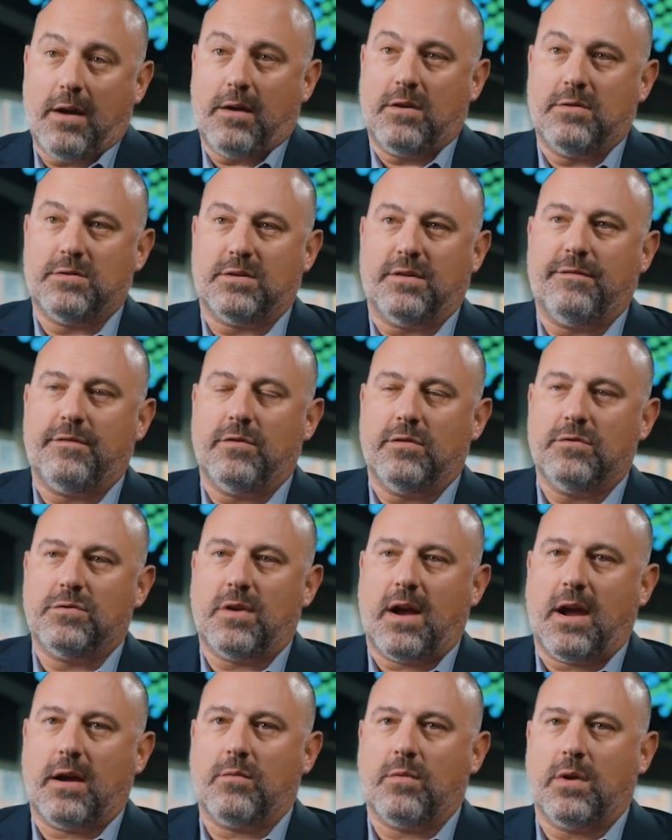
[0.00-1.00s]
to using
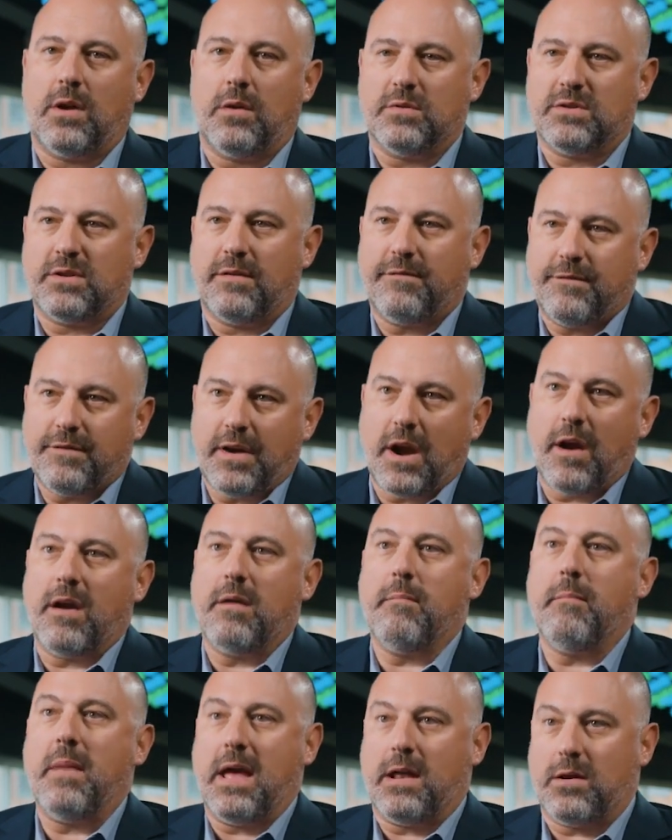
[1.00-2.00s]
FOOD-TRAK, it was a
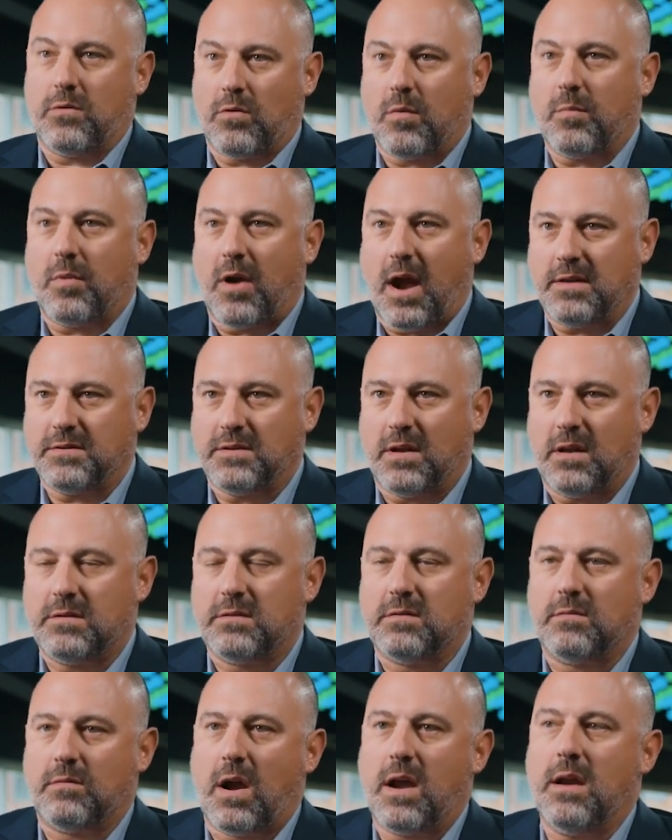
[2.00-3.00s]
very manual
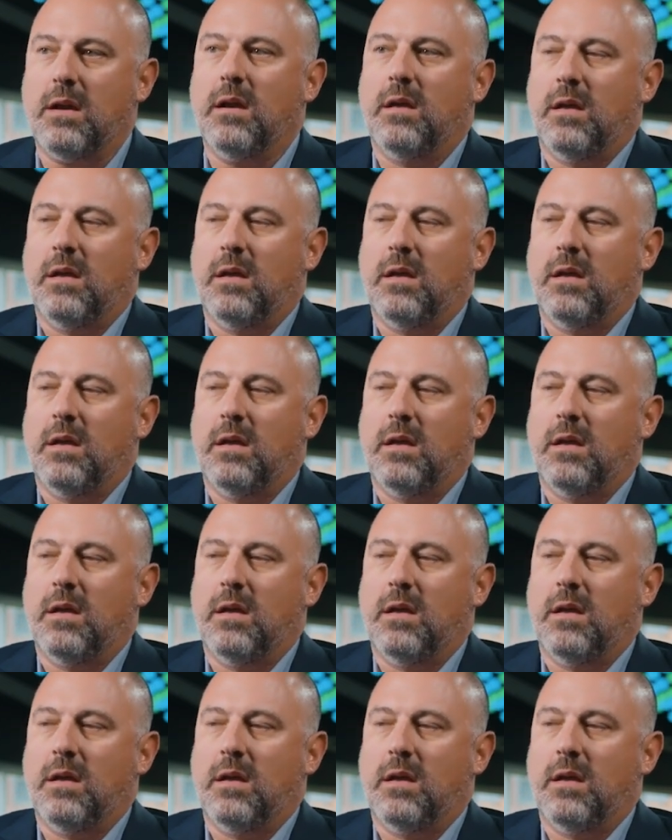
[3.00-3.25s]
process, right?